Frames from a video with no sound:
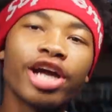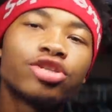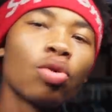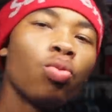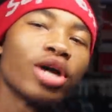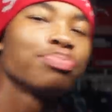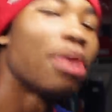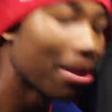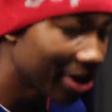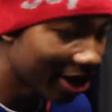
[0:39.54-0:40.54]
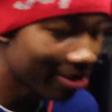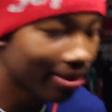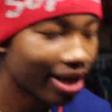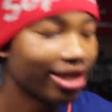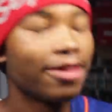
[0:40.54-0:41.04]
Alright, so what's poppin',
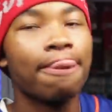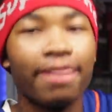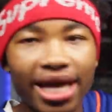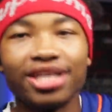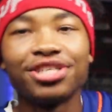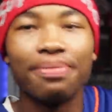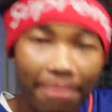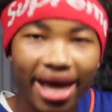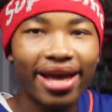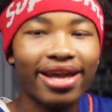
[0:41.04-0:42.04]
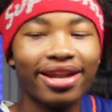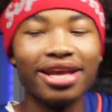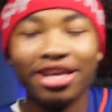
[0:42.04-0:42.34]
everybody? It's your man,